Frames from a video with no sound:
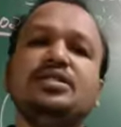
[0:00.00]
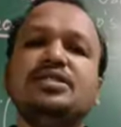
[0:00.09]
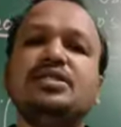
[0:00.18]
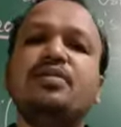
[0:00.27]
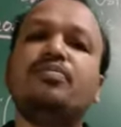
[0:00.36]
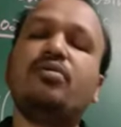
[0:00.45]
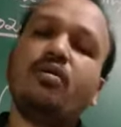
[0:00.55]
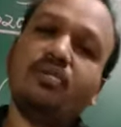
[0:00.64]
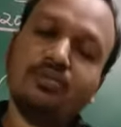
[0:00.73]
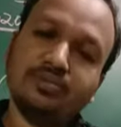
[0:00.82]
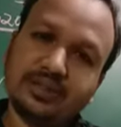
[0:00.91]
some
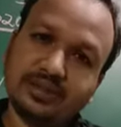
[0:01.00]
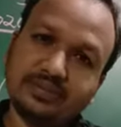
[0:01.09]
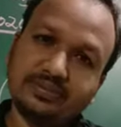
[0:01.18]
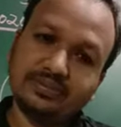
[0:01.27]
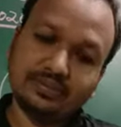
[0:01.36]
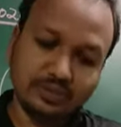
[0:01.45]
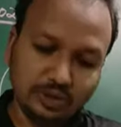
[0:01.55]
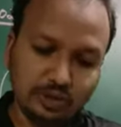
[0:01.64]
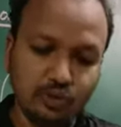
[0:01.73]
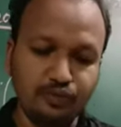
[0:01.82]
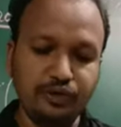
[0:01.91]
problems.
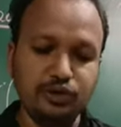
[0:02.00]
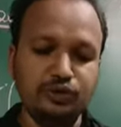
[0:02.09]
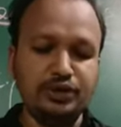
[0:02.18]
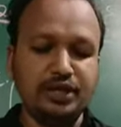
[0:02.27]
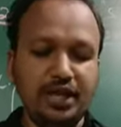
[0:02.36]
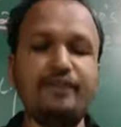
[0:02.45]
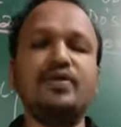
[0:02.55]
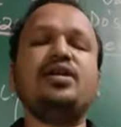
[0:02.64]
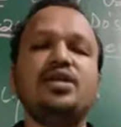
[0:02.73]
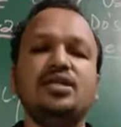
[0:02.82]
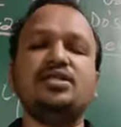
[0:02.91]
So we should never
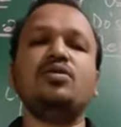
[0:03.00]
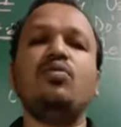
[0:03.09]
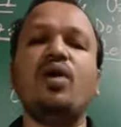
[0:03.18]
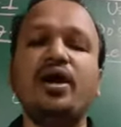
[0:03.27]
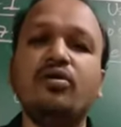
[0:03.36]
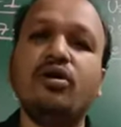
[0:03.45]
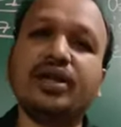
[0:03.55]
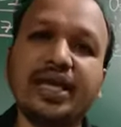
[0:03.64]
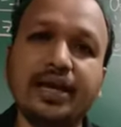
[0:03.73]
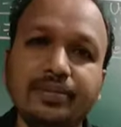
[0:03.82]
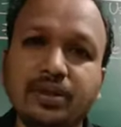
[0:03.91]
touch the wire or
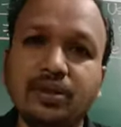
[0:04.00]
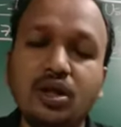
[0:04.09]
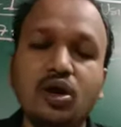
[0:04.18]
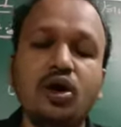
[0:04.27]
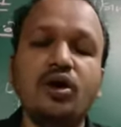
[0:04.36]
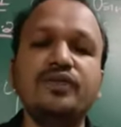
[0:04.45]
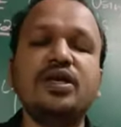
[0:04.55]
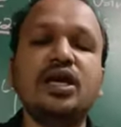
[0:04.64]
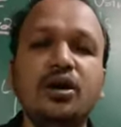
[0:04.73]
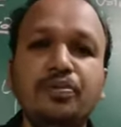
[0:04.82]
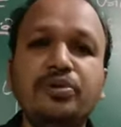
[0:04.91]
cable of the
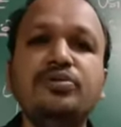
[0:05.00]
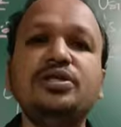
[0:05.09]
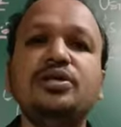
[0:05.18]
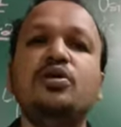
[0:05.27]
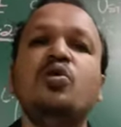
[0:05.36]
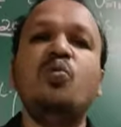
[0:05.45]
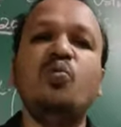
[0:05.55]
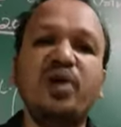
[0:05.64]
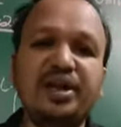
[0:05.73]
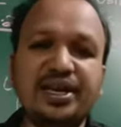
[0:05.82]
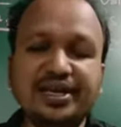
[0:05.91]
computer
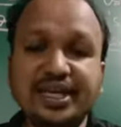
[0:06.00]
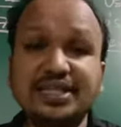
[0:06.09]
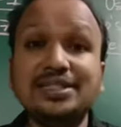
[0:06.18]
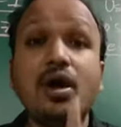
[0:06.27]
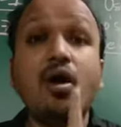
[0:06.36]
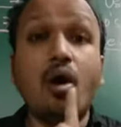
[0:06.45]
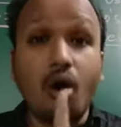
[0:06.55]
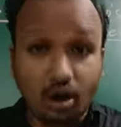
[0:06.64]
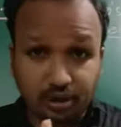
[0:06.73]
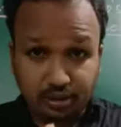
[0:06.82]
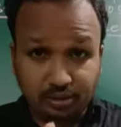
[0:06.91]
when it is
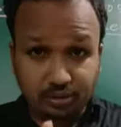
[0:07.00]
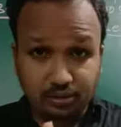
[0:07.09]
on.